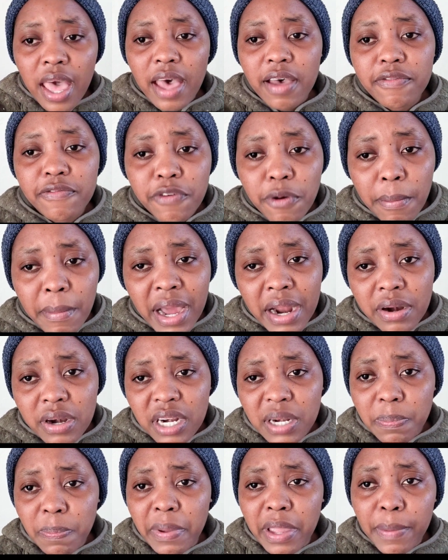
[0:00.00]
And for
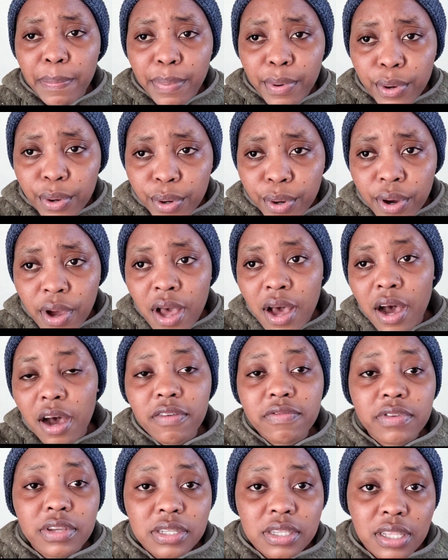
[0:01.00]
married people,
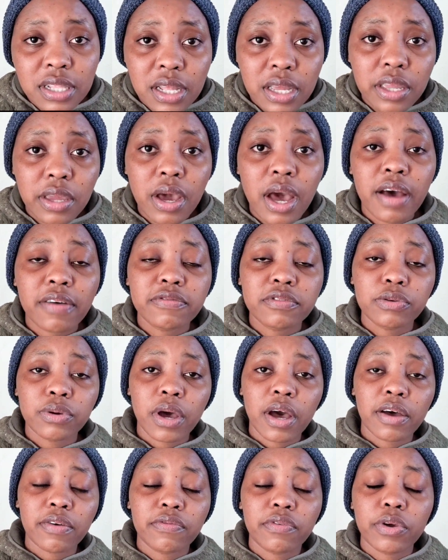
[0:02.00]
obviously you have
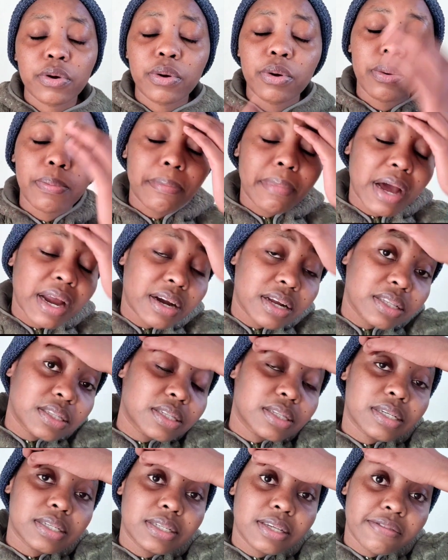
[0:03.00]
to have your
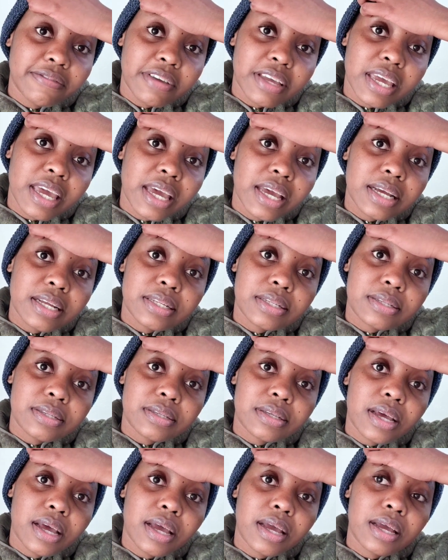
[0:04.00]
marriage certificates,